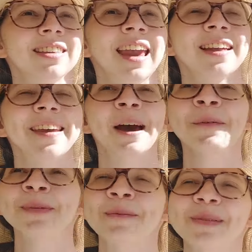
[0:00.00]
can't
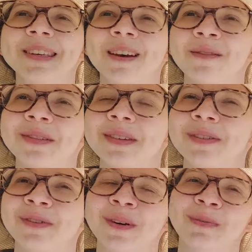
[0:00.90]
help
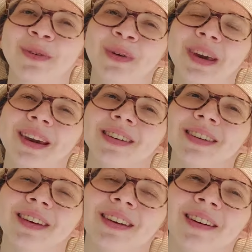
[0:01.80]
themselves from doing it,
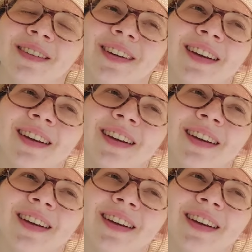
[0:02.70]
you know.